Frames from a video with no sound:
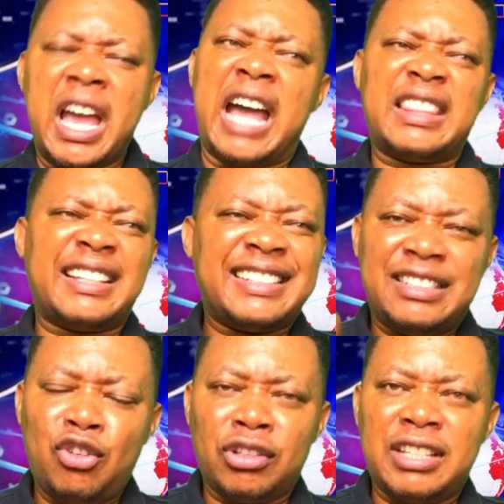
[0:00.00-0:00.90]
and that
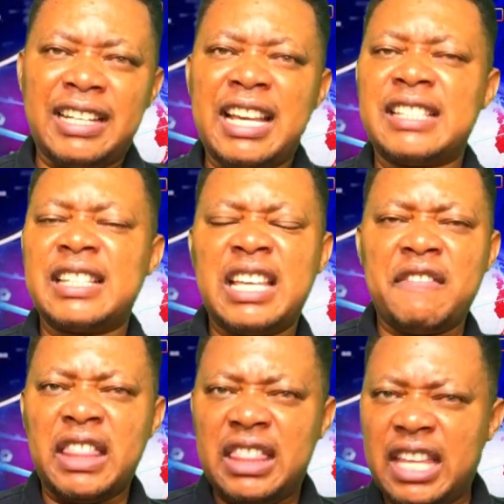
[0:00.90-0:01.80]
your daddy has
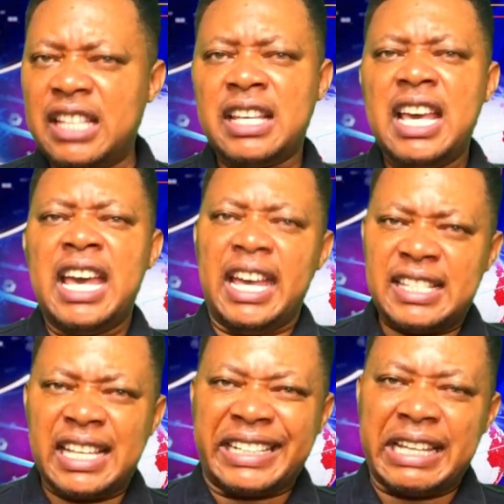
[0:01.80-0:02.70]
given this as a